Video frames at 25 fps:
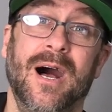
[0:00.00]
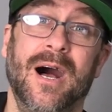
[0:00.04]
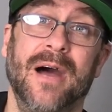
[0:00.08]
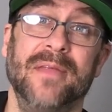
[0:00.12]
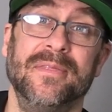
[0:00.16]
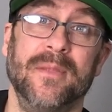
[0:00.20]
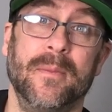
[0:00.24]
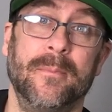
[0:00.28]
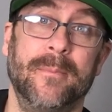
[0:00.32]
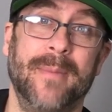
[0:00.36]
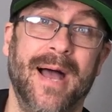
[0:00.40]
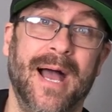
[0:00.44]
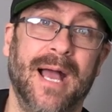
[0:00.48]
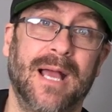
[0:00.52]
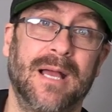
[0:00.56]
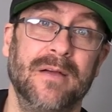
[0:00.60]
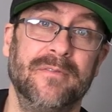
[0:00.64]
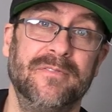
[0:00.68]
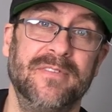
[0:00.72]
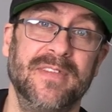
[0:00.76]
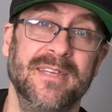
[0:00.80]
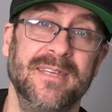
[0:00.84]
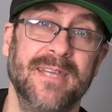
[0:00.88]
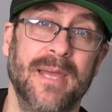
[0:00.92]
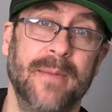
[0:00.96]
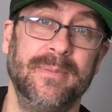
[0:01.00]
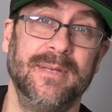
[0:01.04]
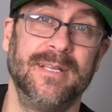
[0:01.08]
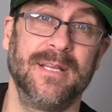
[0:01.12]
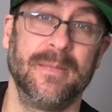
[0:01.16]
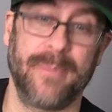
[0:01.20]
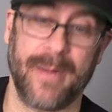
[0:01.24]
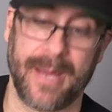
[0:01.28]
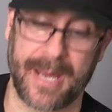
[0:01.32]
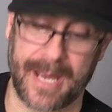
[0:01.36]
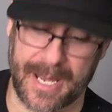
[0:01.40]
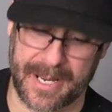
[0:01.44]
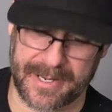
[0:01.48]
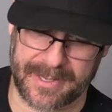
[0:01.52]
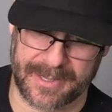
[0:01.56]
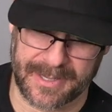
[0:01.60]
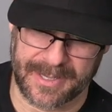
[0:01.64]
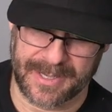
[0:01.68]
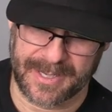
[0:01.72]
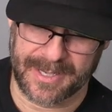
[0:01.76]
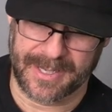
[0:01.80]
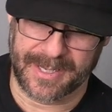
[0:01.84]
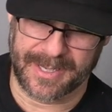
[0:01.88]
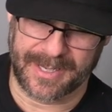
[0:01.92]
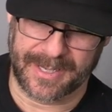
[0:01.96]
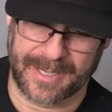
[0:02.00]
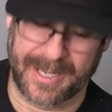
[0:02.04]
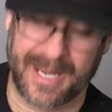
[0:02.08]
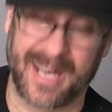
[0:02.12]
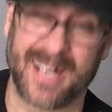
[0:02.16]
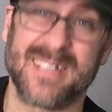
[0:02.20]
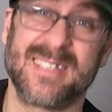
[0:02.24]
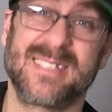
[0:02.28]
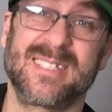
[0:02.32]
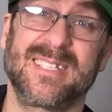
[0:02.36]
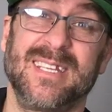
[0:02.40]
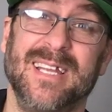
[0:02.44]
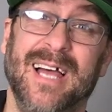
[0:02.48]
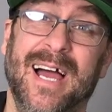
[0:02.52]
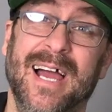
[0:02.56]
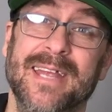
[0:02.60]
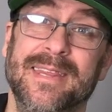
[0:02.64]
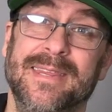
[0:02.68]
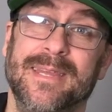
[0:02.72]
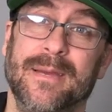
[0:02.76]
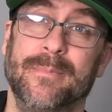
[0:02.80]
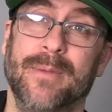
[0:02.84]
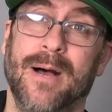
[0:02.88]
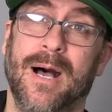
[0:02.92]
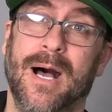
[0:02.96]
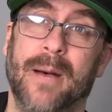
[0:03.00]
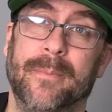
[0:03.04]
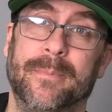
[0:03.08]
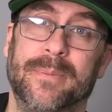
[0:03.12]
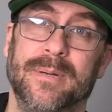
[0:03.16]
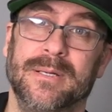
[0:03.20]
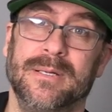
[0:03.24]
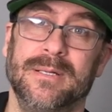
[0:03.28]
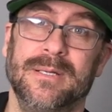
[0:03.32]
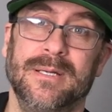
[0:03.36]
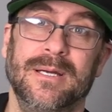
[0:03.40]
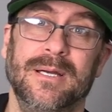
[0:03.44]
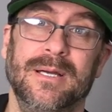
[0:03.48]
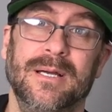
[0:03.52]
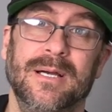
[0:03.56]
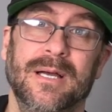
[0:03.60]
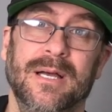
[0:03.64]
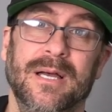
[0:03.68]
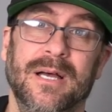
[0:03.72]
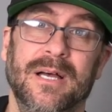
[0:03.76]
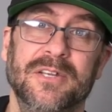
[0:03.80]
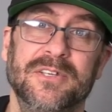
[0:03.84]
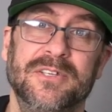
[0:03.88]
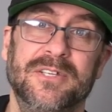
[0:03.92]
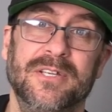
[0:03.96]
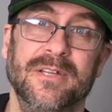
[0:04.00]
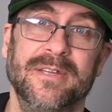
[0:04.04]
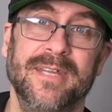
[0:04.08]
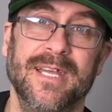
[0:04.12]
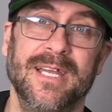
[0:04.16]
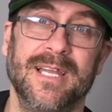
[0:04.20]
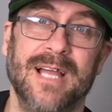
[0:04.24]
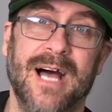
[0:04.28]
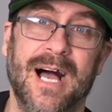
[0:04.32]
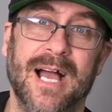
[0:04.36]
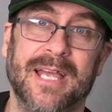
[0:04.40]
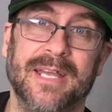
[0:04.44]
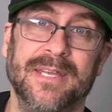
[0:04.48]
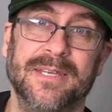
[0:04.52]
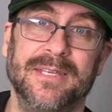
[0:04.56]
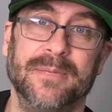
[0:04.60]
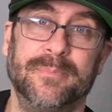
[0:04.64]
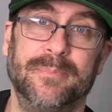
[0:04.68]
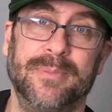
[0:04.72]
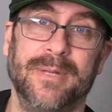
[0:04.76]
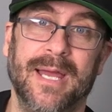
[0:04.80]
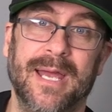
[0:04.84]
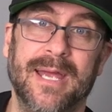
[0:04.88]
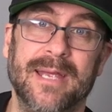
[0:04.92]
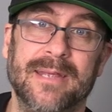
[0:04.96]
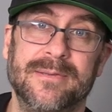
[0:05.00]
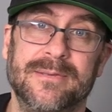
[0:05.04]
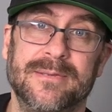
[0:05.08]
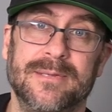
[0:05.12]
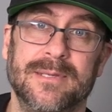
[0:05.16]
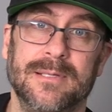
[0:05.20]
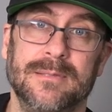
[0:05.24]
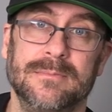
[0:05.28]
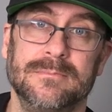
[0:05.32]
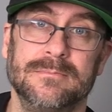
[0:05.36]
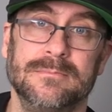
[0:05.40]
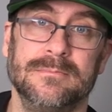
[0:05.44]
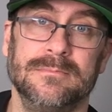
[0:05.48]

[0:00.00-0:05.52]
on the back of the Nebula pad and slide them up until they lock into place.